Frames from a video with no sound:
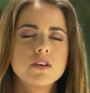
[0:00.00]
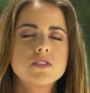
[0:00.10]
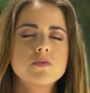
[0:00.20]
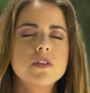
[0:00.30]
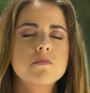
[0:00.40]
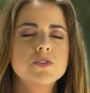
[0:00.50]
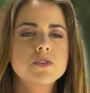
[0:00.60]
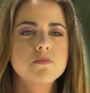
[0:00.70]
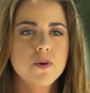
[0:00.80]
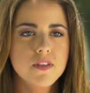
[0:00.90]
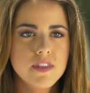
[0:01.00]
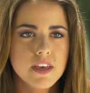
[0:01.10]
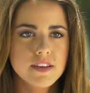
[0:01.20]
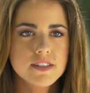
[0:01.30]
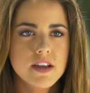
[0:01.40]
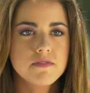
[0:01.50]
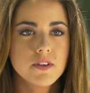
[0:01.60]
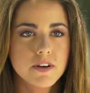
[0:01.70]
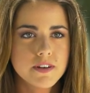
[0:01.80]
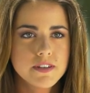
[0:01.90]
So one of the most important things that I've
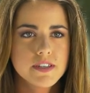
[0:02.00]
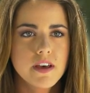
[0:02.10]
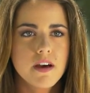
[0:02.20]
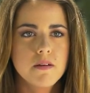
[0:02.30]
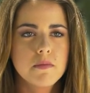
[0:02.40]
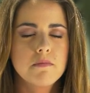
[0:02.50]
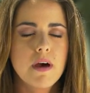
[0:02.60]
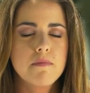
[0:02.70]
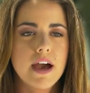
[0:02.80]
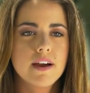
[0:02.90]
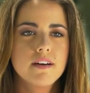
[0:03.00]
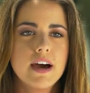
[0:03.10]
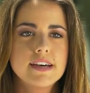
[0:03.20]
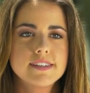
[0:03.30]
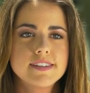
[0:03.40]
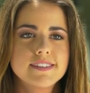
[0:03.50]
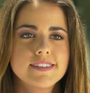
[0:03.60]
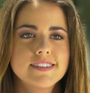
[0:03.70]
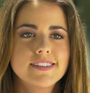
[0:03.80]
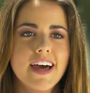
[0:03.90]
learned um, in my Batten classes
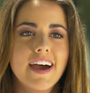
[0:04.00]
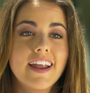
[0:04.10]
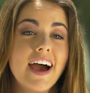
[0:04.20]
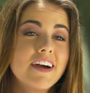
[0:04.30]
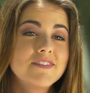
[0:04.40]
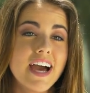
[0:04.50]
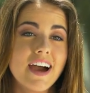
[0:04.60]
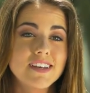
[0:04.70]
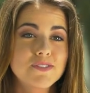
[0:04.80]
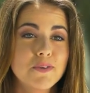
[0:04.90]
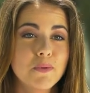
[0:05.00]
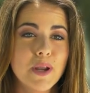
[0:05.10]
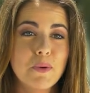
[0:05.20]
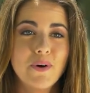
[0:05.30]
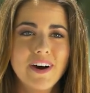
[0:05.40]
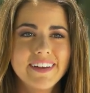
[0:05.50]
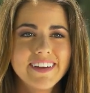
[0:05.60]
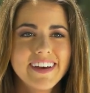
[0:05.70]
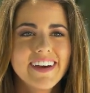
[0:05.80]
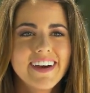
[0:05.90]
is that I have to ask for what I want.
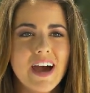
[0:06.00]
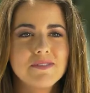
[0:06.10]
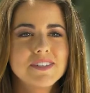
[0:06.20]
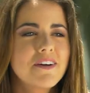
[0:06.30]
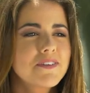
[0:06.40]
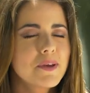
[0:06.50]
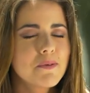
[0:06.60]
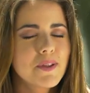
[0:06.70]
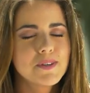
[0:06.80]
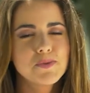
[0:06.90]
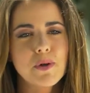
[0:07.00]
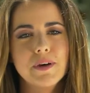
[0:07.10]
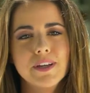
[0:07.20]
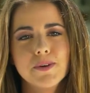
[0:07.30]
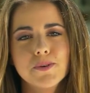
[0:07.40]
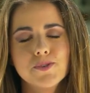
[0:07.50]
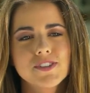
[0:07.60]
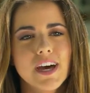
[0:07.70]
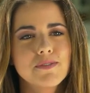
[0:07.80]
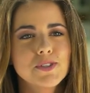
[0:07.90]
I was definitely one of those women who just
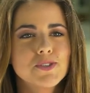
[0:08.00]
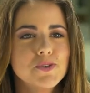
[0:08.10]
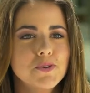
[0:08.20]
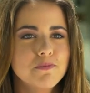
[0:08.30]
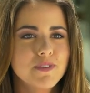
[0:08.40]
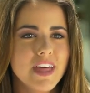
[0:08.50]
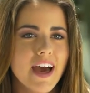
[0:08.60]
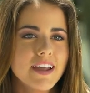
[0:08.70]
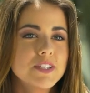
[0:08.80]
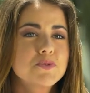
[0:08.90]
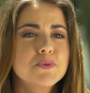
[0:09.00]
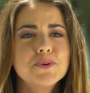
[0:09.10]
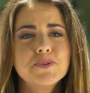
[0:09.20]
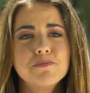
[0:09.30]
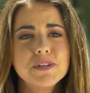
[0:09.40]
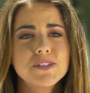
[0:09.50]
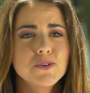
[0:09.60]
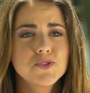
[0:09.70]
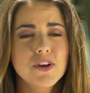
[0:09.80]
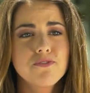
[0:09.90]
kind of assumed that it's rude to be so
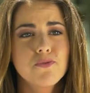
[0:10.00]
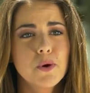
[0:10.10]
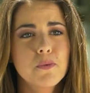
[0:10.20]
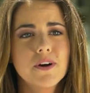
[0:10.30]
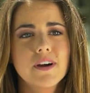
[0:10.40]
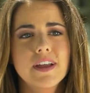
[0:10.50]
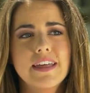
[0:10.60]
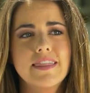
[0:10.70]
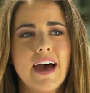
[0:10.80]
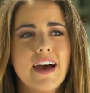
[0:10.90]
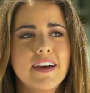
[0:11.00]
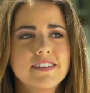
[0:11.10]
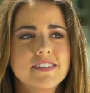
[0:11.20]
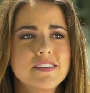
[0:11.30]
straightforward and that,